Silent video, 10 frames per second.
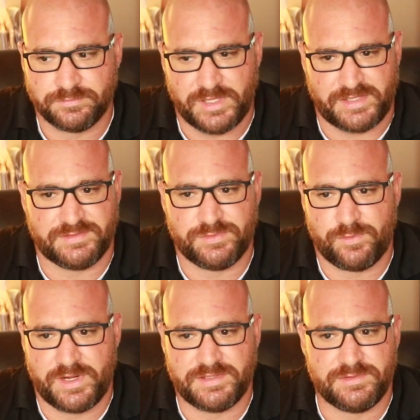like
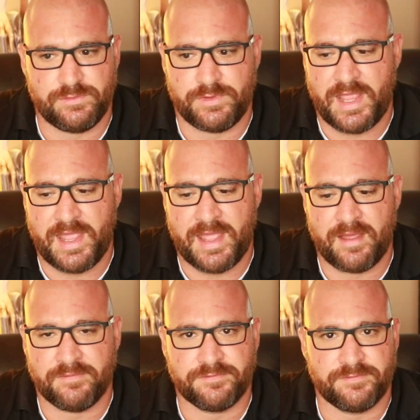22 and a
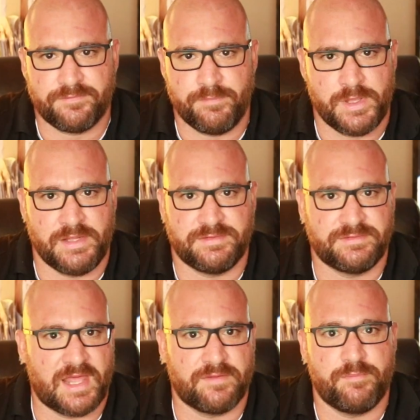half
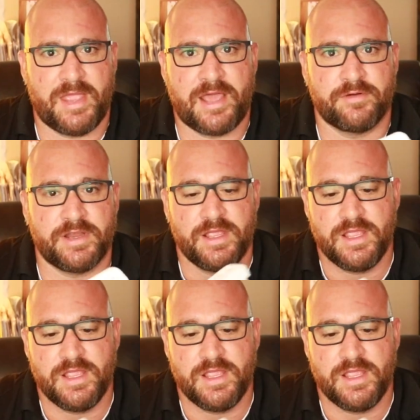minutes out of a battery.